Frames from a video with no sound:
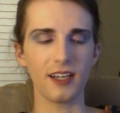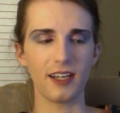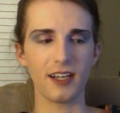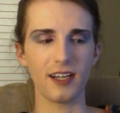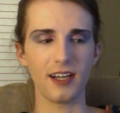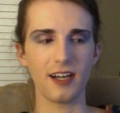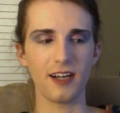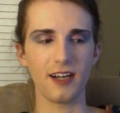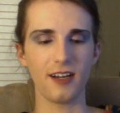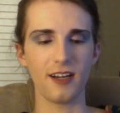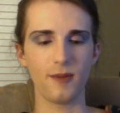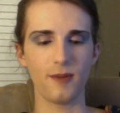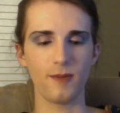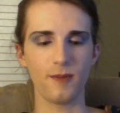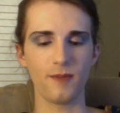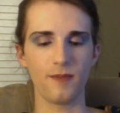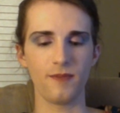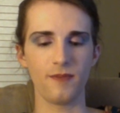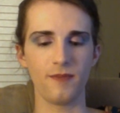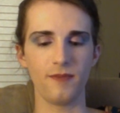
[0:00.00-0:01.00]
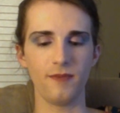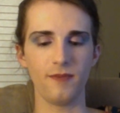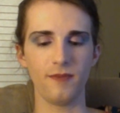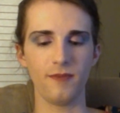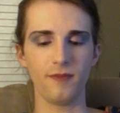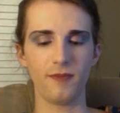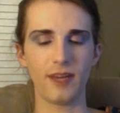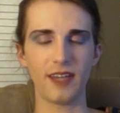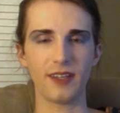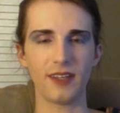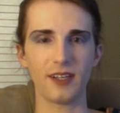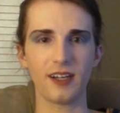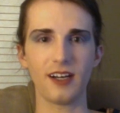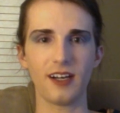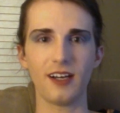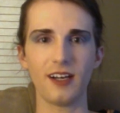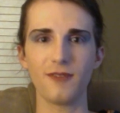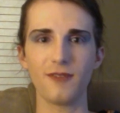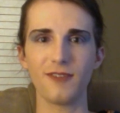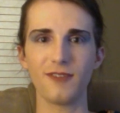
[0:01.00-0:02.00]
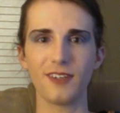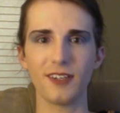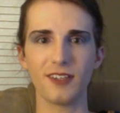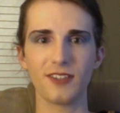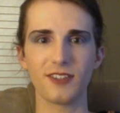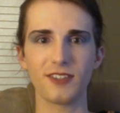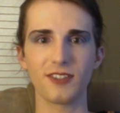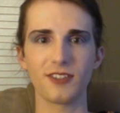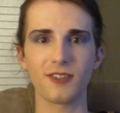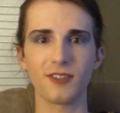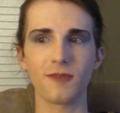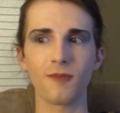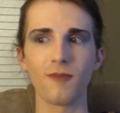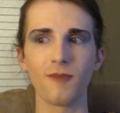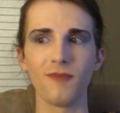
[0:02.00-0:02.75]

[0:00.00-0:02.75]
by the converse,